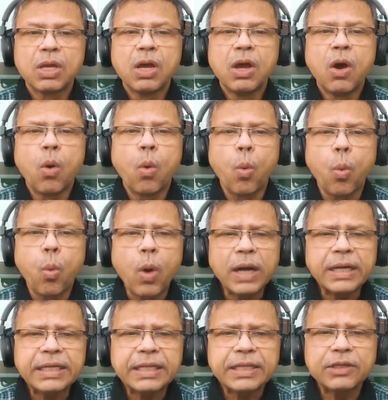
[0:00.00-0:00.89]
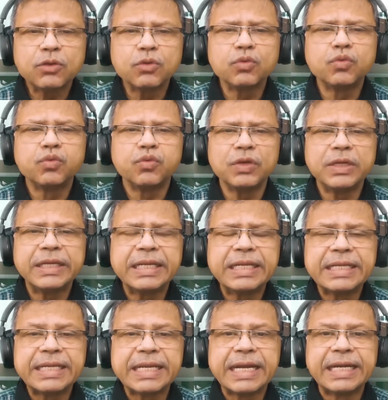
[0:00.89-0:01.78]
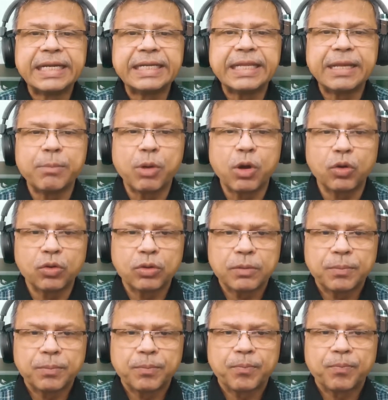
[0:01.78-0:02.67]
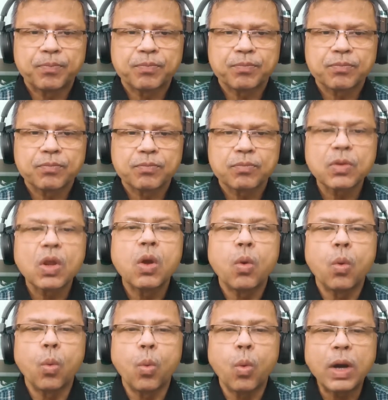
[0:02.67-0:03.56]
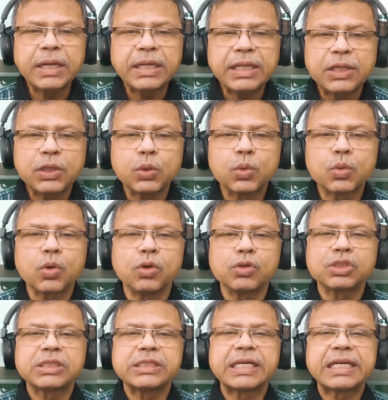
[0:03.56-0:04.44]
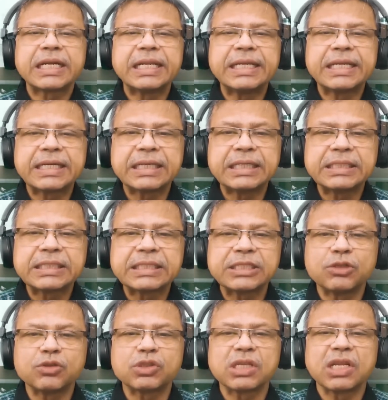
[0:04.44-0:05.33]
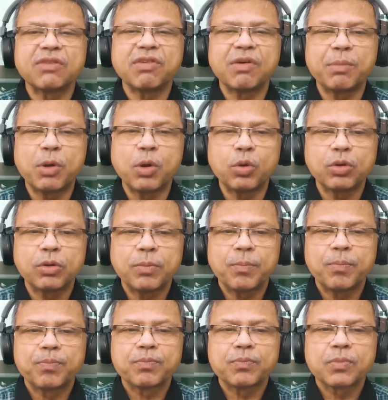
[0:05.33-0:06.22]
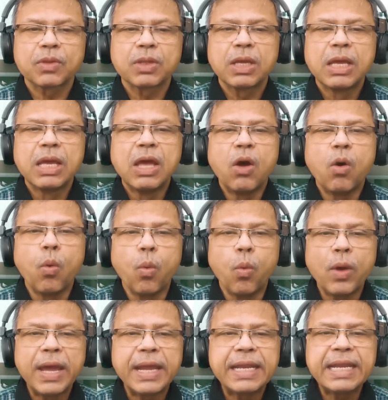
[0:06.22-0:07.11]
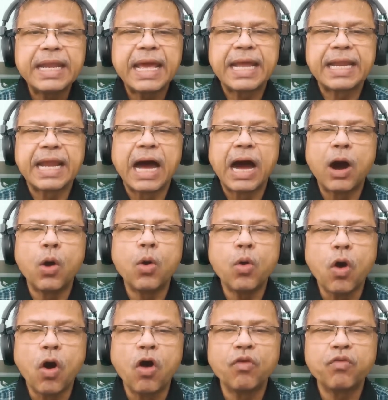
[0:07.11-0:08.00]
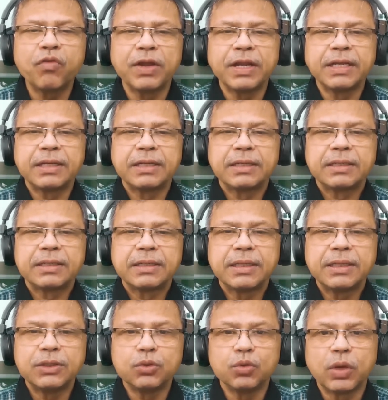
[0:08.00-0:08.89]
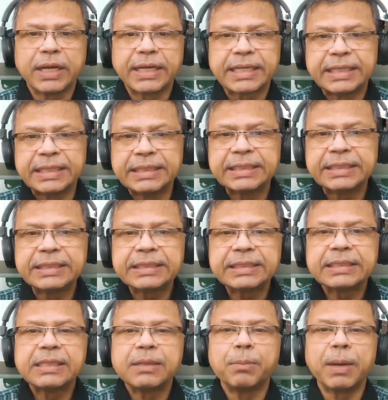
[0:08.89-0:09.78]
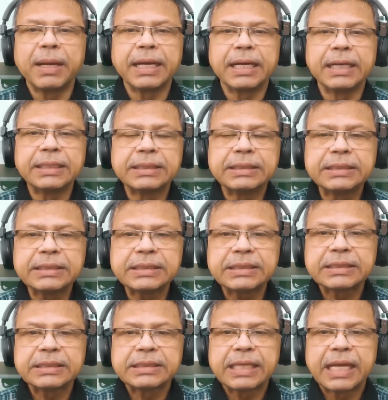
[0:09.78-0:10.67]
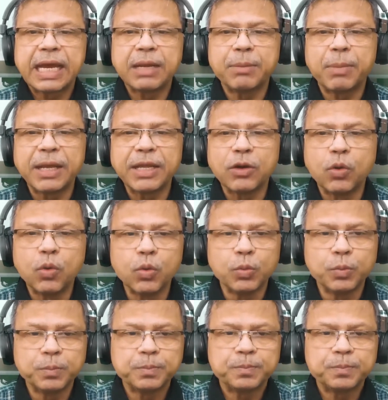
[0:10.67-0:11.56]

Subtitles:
What you feel guilty about? What you constantly curse yourself about? When and how often you get hurt by others and by whom?